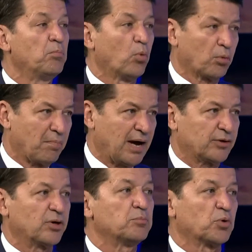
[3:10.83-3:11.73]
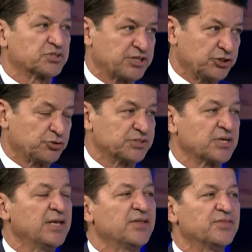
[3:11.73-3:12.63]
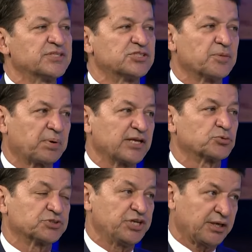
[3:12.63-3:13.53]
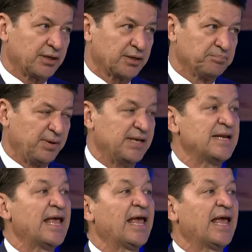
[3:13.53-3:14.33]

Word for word: more moderate, more centrist. This is a place where she can compete.